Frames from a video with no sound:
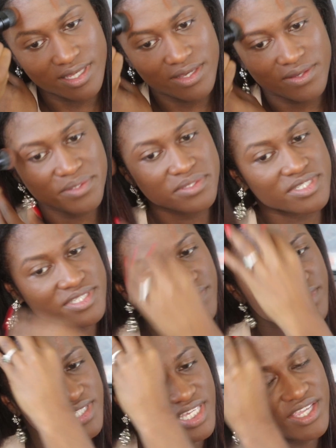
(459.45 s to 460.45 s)
It just
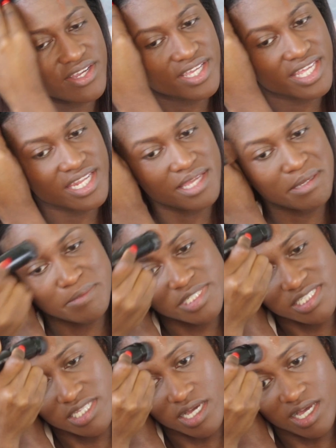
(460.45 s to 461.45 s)
feels like you're getting a
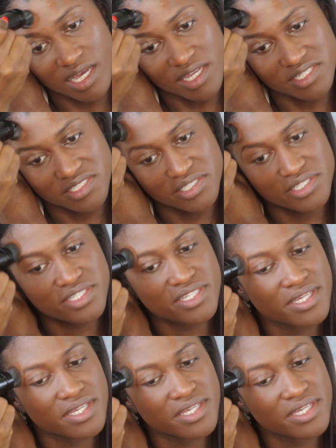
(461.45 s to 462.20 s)
massage